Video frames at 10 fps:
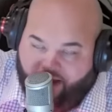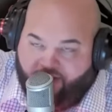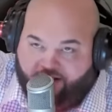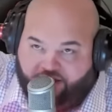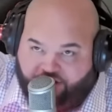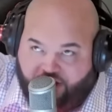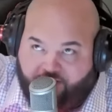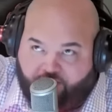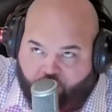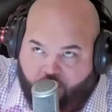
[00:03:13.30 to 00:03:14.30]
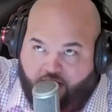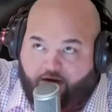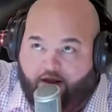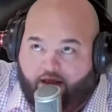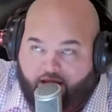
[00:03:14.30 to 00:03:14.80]
I think the Chiefs
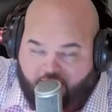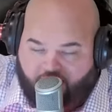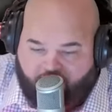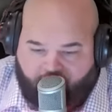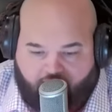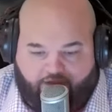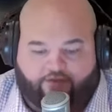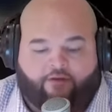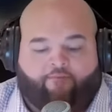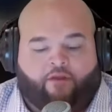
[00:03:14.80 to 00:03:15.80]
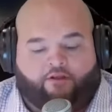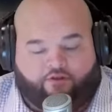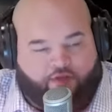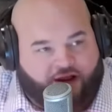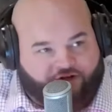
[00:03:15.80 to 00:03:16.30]
win in advance.
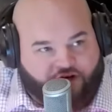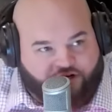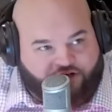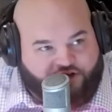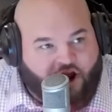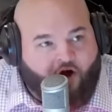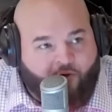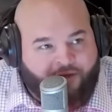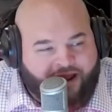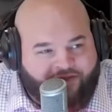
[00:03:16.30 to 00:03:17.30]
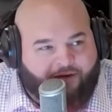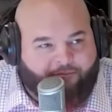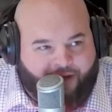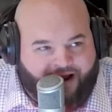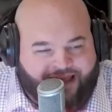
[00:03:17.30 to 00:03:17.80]
So there's your Joe Me the
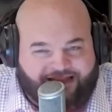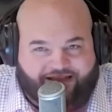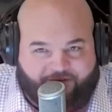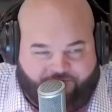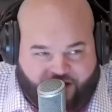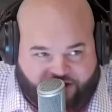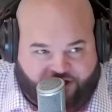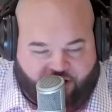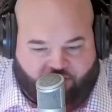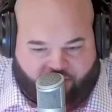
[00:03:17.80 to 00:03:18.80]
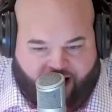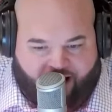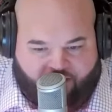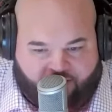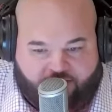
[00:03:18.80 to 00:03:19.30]
Money divisional
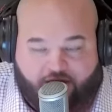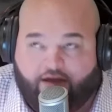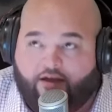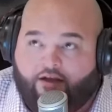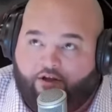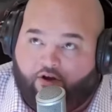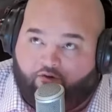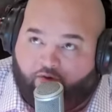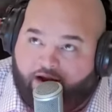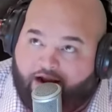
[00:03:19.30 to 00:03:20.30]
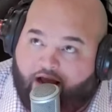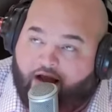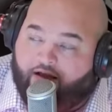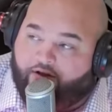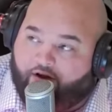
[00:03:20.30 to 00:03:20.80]
round. You can read,
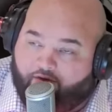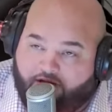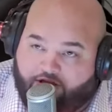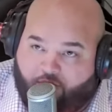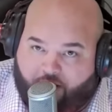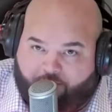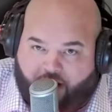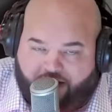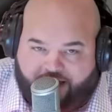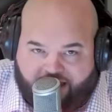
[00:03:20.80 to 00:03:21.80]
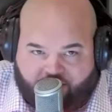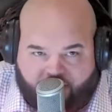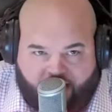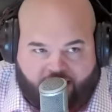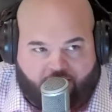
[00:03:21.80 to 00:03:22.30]
uh, you can listen to our podcast
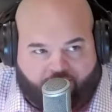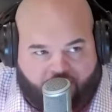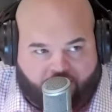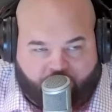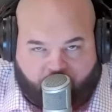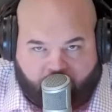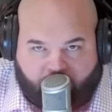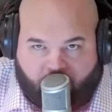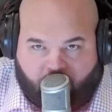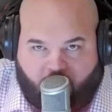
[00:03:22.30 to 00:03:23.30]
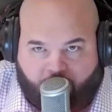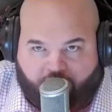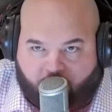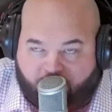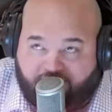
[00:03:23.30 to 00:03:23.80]
on 985thesportshub.com
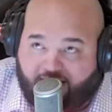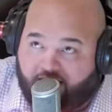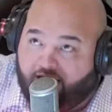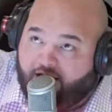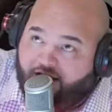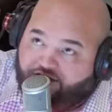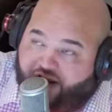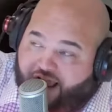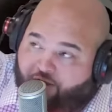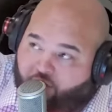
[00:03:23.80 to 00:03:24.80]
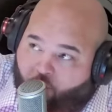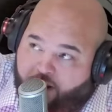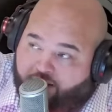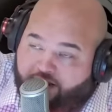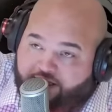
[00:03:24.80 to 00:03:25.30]
if you missed it. Check out the
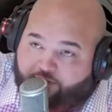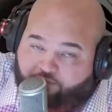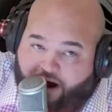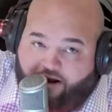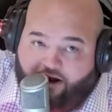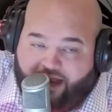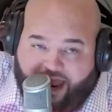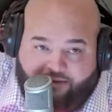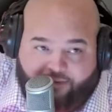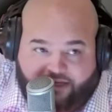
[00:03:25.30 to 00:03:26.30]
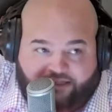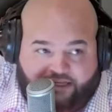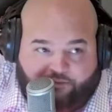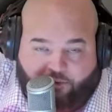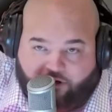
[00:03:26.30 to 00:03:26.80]
weekly spread on
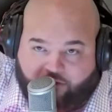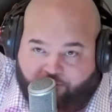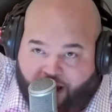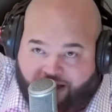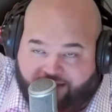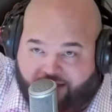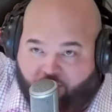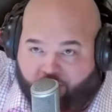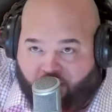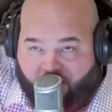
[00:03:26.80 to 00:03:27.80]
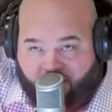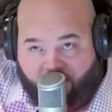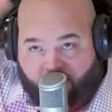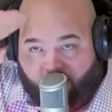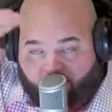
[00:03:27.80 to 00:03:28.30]
NBC Sports Boston. It will be
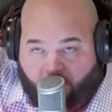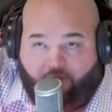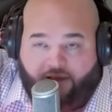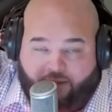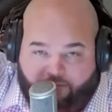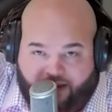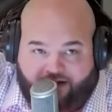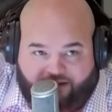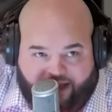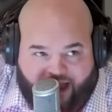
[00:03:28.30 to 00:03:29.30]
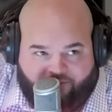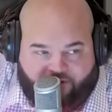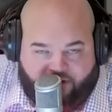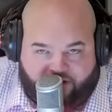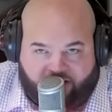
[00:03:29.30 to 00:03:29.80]
on probably immediately
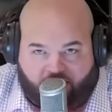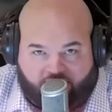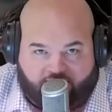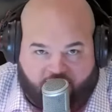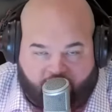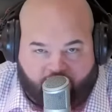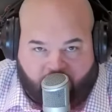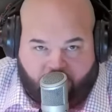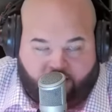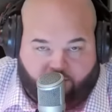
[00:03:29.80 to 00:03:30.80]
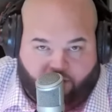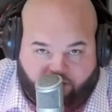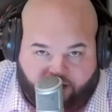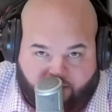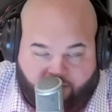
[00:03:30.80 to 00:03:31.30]
after the Celtics game tonight, their
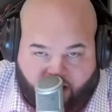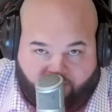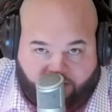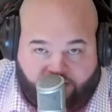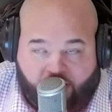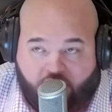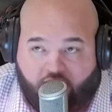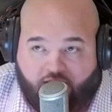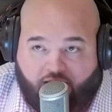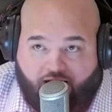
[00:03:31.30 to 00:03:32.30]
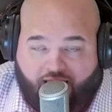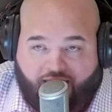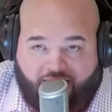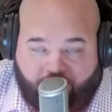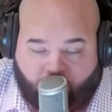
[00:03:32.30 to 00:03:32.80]
post game coverage uh,
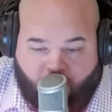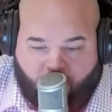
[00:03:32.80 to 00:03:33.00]
as